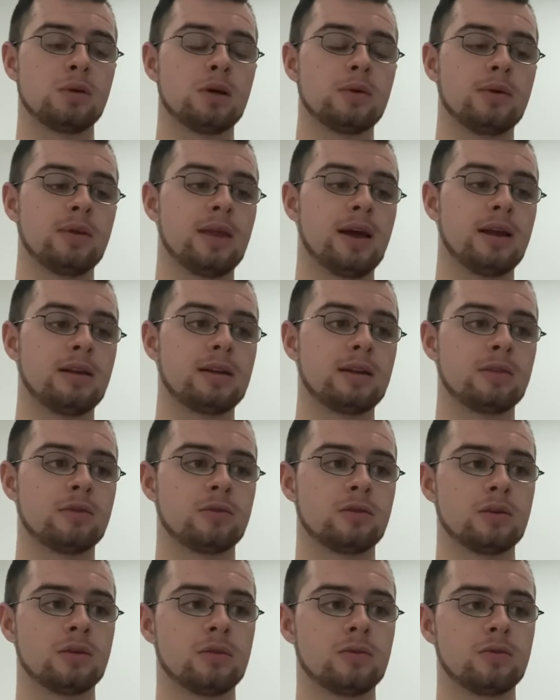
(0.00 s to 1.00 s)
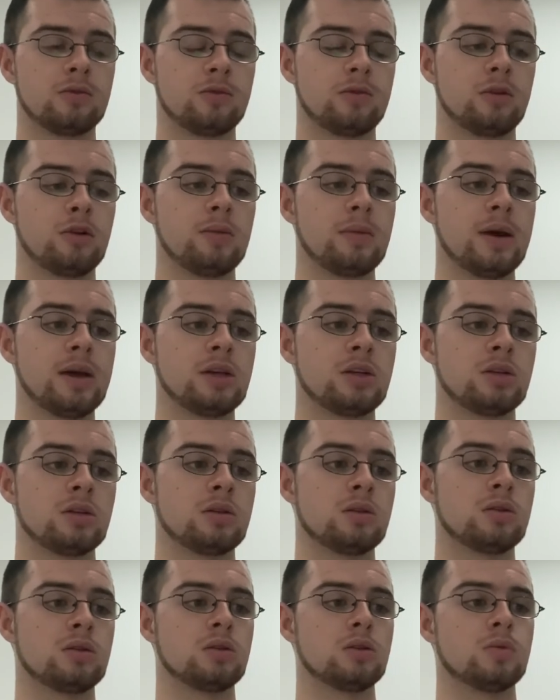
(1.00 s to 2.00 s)
with their different
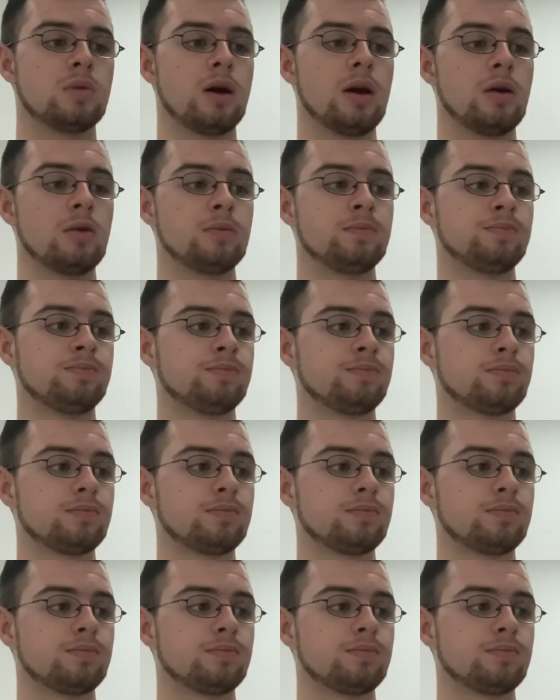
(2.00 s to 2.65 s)
formations as well.